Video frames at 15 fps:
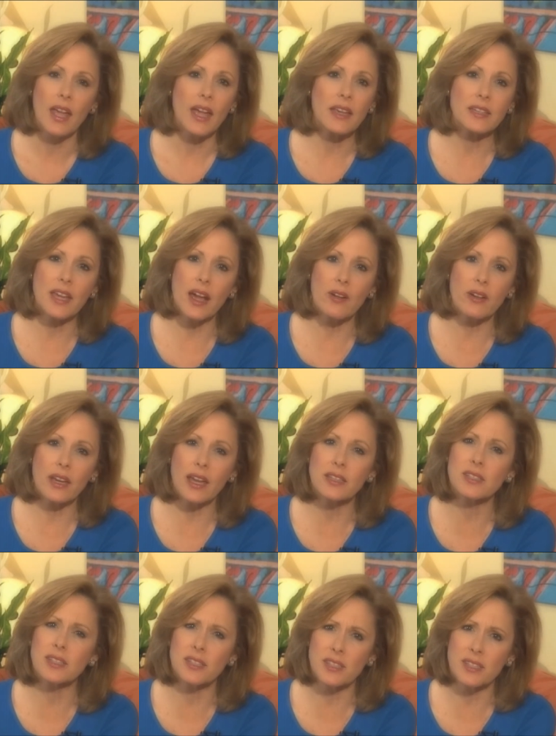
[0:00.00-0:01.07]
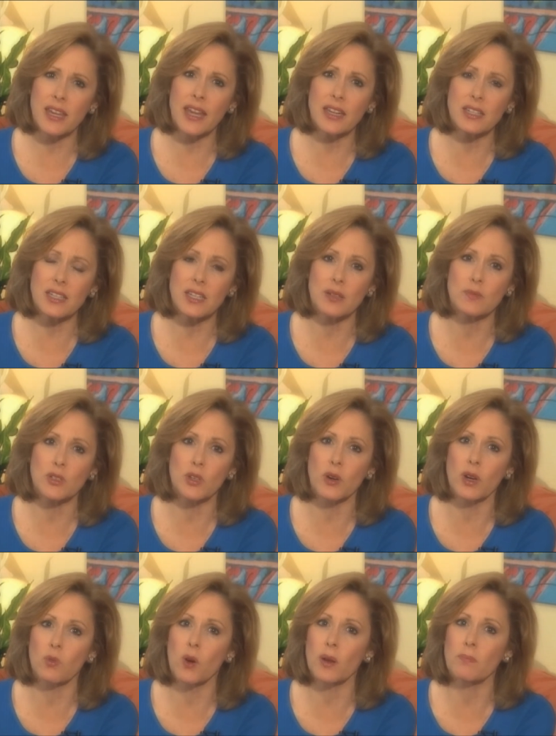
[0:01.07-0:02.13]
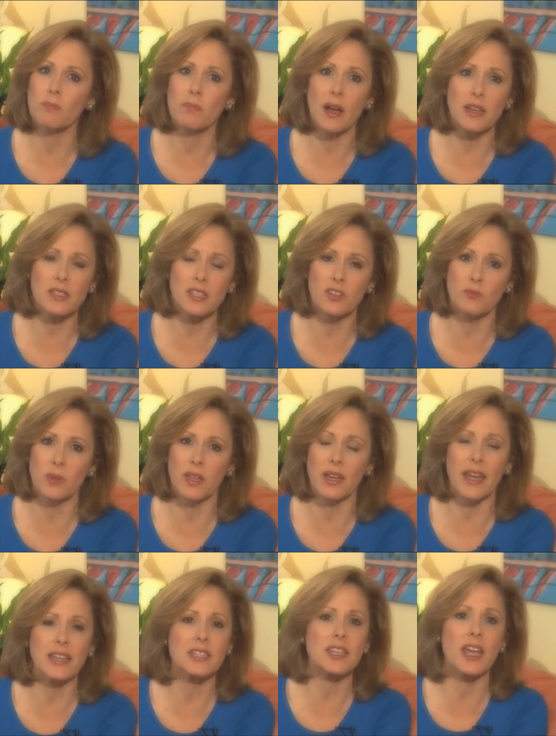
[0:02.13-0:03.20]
and how it had sustained him during what must have been a